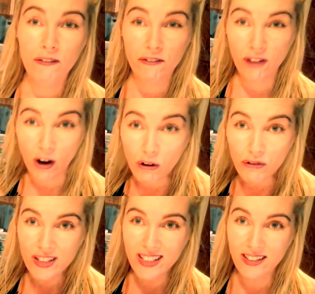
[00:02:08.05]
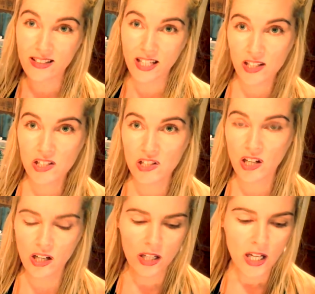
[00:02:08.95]
velvety
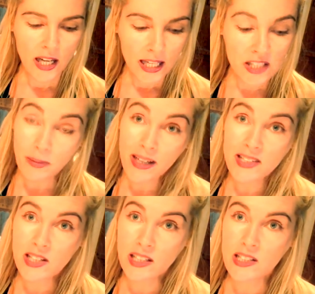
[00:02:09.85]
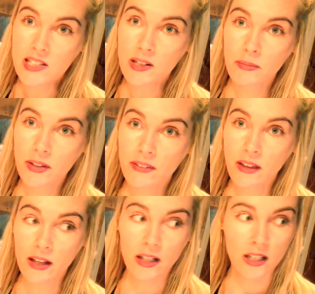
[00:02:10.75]
texture. It's basically something
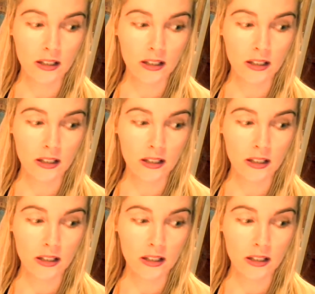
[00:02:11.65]
that